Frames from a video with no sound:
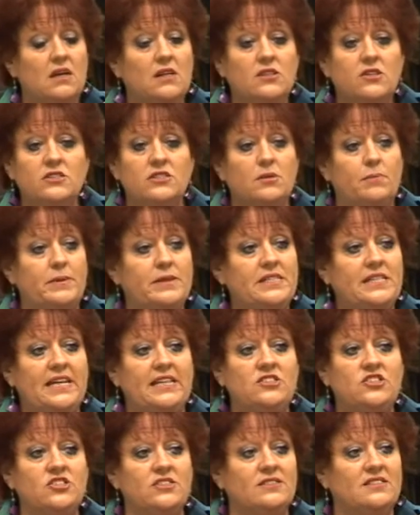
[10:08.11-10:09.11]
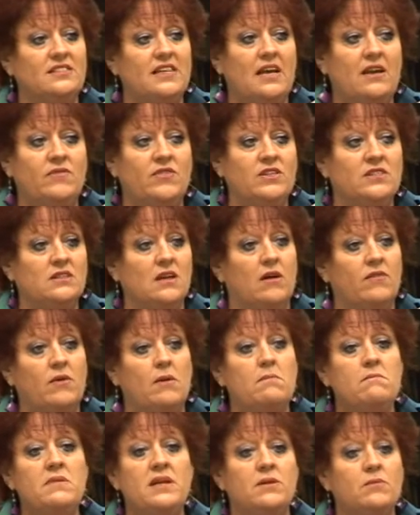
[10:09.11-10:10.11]
there's a potential savings of a
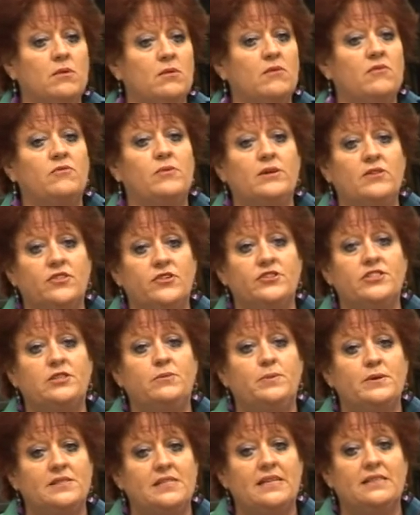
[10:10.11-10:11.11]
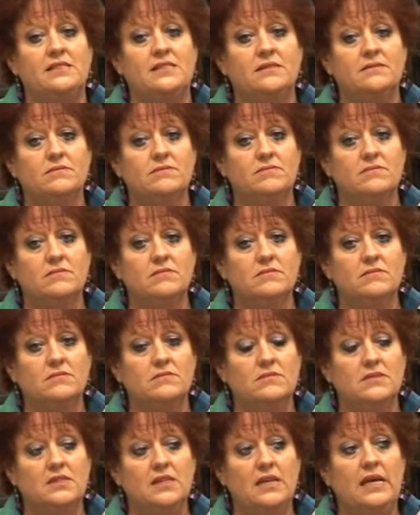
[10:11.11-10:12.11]
minimum of about 30%
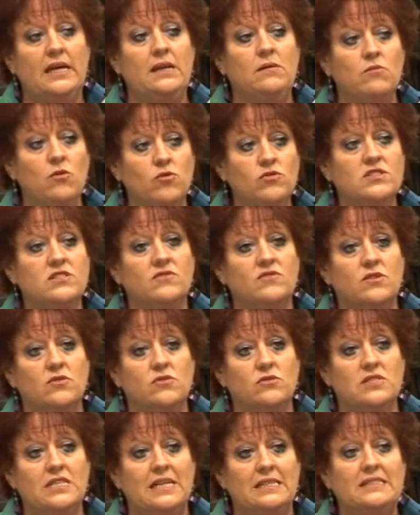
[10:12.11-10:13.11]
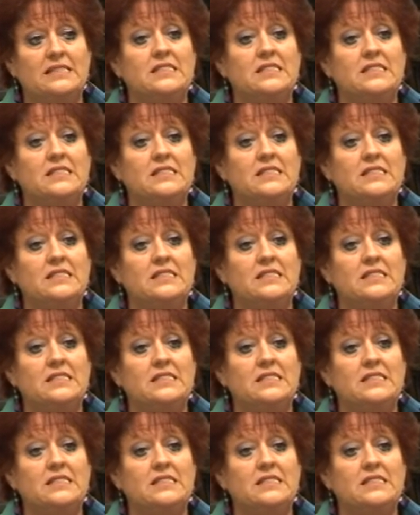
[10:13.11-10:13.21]
in most of the hotels.